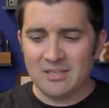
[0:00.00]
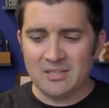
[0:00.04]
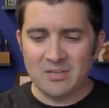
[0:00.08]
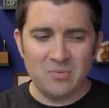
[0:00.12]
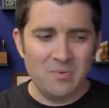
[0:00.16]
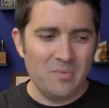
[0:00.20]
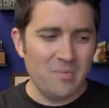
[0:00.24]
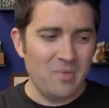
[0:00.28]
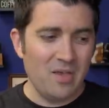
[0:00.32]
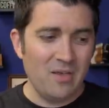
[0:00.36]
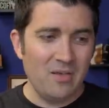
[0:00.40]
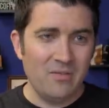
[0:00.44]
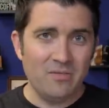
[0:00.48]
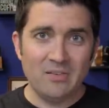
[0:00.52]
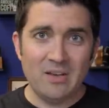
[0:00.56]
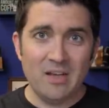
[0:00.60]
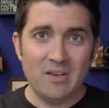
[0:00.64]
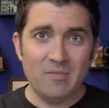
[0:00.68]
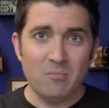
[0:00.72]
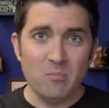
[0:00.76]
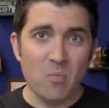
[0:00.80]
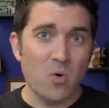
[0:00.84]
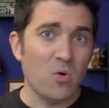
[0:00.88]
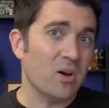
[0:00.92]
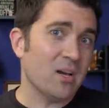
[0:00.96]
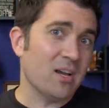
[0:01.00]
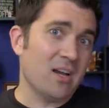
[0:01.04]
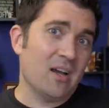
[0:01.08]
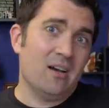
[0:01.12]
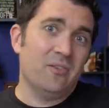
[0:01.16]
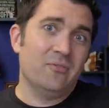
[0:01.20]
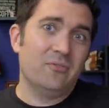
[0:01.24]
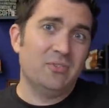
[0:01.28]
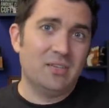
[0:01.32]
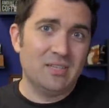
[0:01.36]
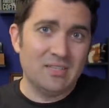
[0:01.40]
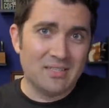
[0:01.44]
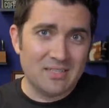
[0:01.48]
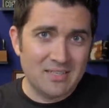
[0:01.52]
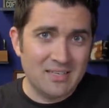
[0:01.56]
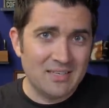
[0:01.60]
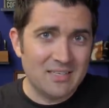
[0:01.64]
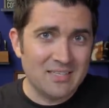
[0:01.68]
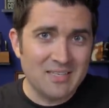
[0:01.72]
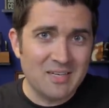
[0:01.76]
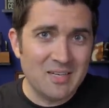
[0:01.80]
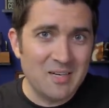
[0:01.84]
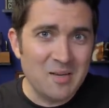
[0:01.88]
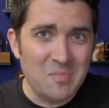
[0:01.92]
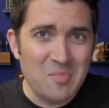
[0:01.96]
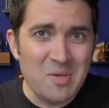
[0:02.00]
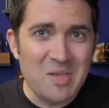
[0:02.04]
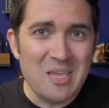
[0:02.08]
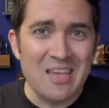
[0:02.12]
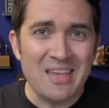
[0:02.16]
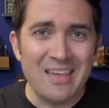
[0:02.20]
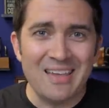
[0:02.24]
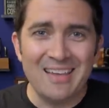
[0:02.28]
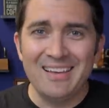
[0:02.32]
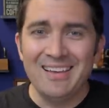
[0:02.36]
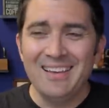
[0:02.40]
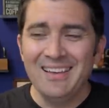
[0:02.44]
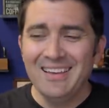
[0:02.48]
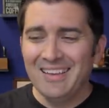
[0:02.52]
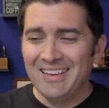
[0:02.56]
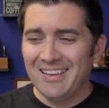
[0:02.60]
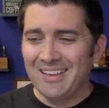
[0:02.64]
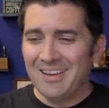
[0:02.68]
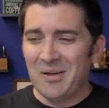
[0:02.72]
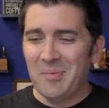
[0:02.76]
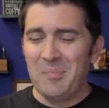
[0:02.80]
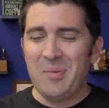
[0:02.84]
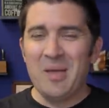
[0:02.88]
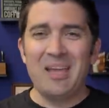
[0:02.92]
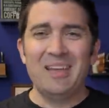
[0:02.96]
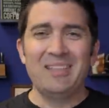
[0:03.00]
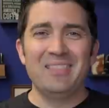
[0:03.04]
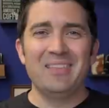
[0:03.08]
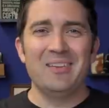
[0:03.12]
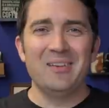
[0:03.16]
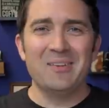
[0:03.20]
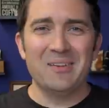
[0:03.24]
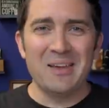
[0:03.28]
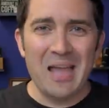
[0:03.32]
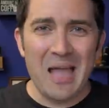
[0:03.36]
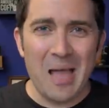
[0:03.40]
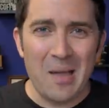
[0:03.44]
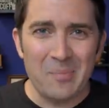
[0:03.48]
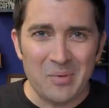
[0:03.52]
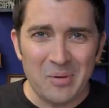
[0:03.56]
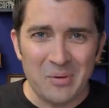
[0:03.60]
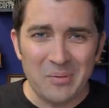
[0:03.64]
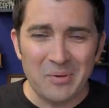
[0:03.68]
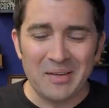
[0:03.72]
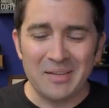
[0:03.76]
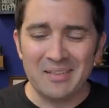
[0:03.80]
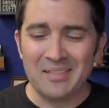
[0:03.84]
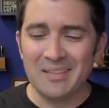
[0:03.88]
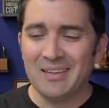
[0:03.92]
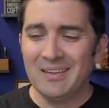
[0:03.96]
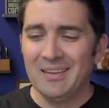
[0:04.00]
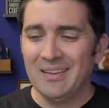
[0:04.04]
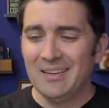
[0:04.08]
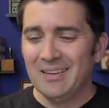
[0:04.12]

so we may even have more confidence that it's going to be a pen that you're happy with.